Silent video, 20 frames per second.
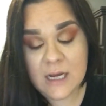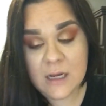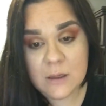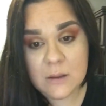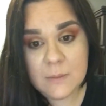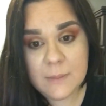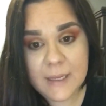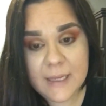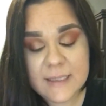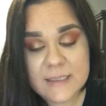
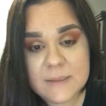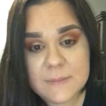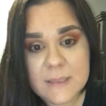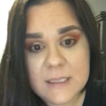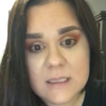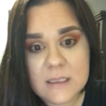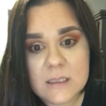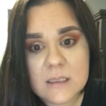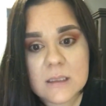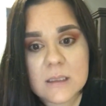tell my
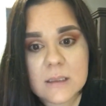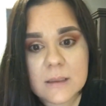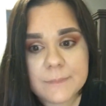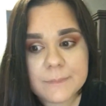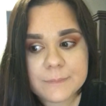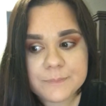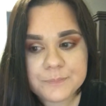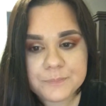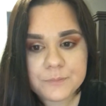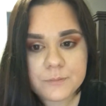husband
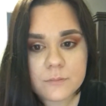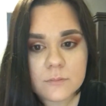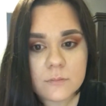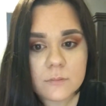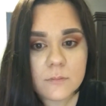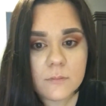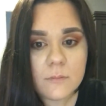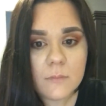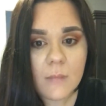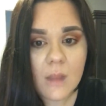
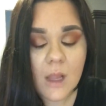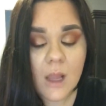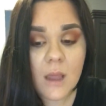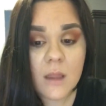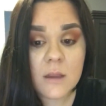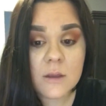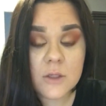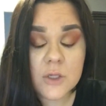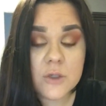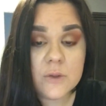
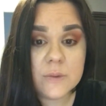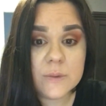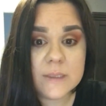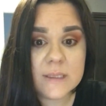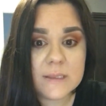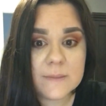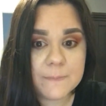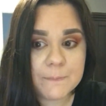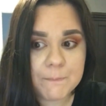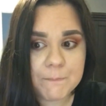the
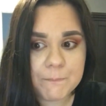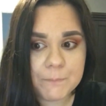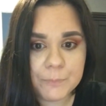news.